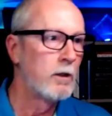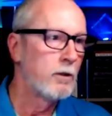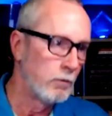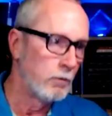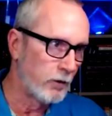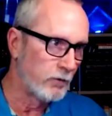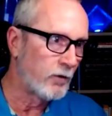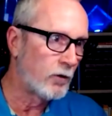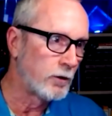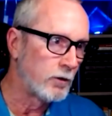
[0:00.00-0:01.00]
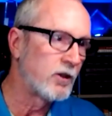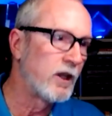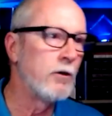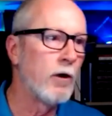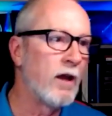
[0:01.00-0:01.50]
your other folders,
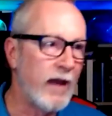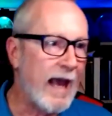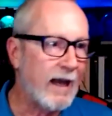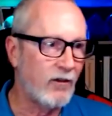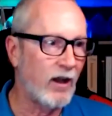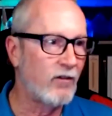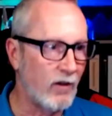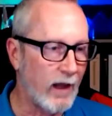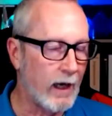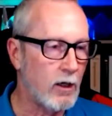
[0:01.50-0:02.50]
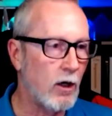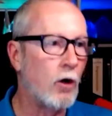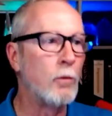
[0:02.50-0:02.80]
then you'll have access to that call. cull.